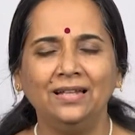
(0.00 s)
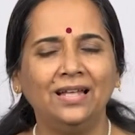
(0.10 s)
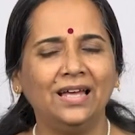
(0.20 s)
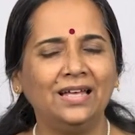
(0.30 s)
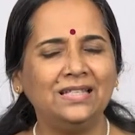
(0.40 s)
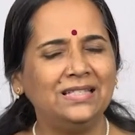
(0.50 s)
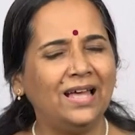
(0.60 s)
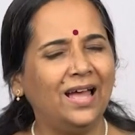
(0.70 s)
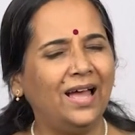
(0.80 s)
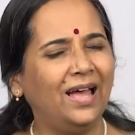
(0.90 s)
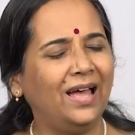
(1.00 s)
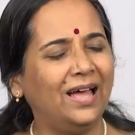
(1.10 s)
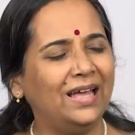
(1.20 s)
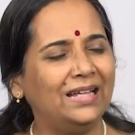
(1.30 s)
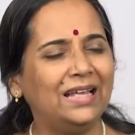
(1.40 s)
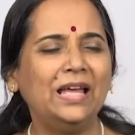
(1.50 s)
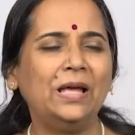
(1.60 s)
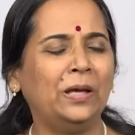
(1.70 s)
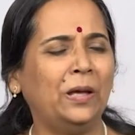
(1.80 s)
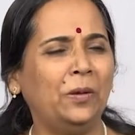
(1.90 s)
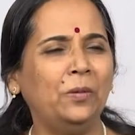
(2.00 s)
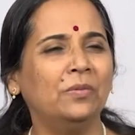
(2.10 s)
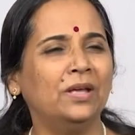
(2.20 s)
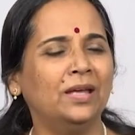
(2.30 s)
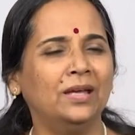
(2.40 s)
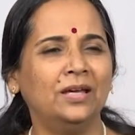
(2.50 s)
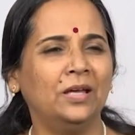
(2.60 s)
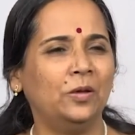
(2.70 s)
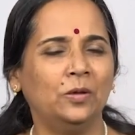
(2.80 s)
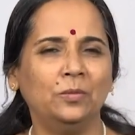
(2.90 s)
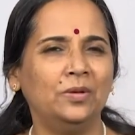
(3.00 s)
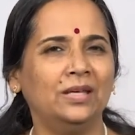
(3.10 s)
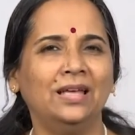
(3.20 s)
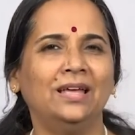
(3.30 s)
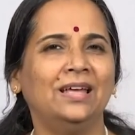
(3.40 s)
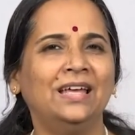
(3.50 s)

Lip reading: da sa da ma ga ma